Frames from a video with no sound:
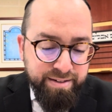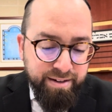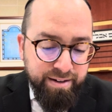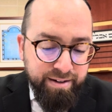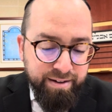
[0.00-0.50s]

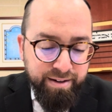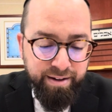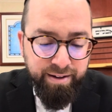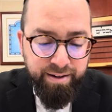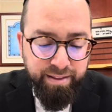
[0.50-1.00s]

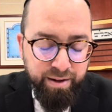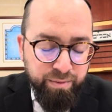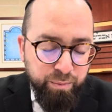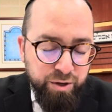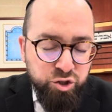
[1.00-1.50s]

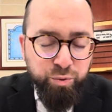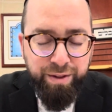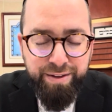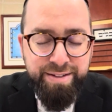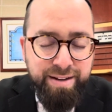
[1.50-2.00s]
that we
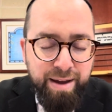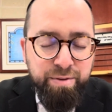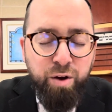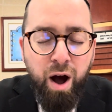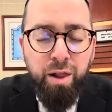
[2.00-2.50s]
treat this type
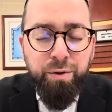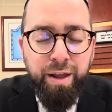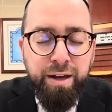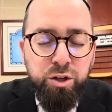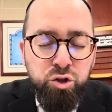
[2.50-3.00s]
of collar
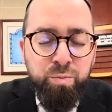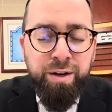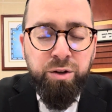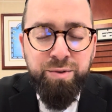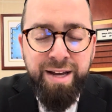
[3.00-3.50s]
like a
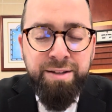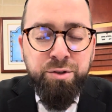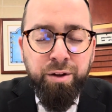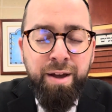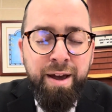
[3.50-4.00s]
human
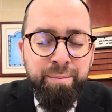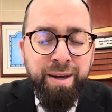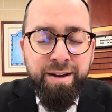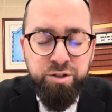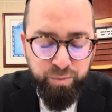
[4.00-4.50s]
utensil
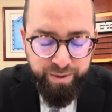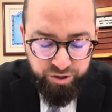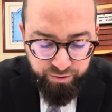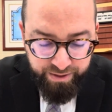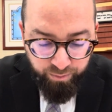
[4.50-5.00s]
because humans
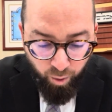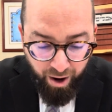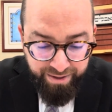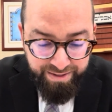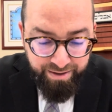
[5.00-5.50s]
use it.
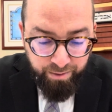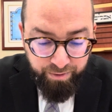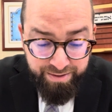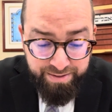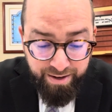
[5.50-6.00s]
Why?
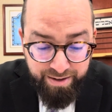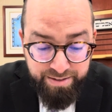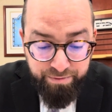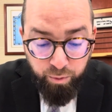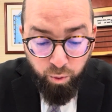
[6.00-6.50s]
Because
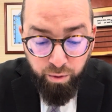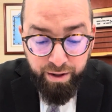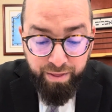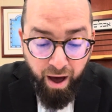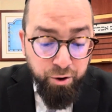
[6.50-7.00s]
if you would hold
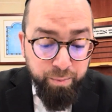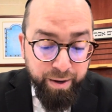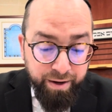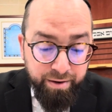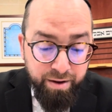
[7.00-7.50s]
like the other
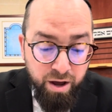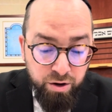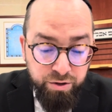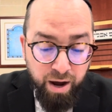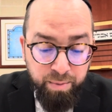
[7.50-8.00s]
opinion,
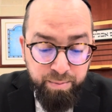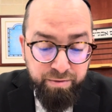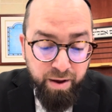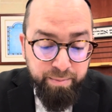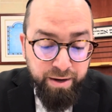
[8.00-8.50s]

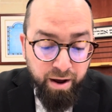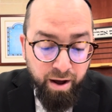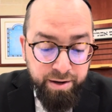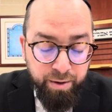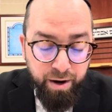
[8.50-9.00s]

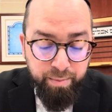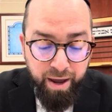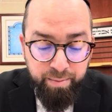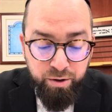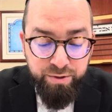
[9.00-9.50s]

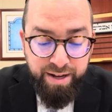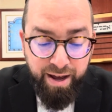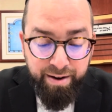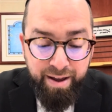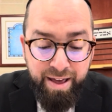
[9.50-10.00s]
who
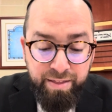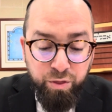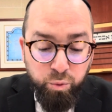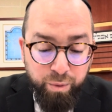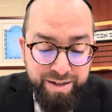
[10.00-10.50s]
said that
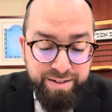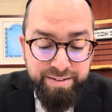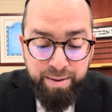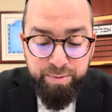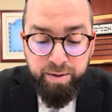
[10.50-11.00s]
the reason
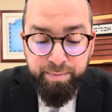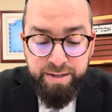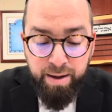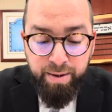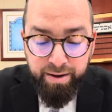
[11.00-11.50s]
it's able to come
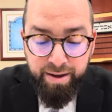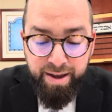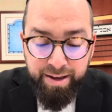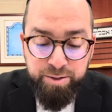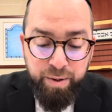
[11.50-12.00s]
tameh
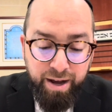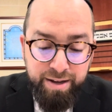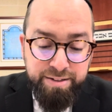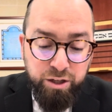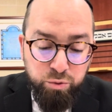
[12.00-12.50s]
is
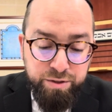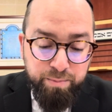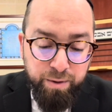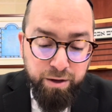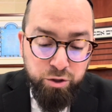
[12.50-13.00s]
because it used to
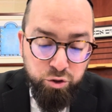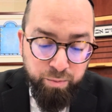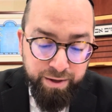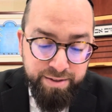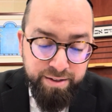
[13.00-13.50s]
be a
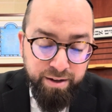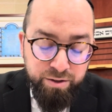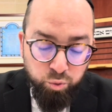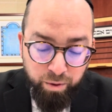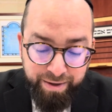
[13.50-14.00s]
human's
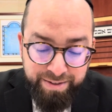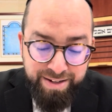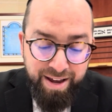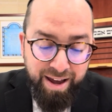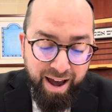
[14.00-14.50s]
adornment,
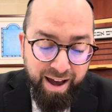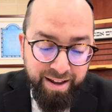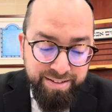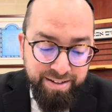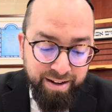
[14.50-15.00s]

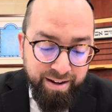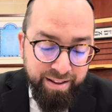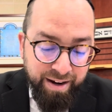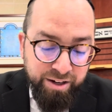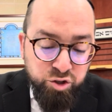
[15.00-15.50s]
and then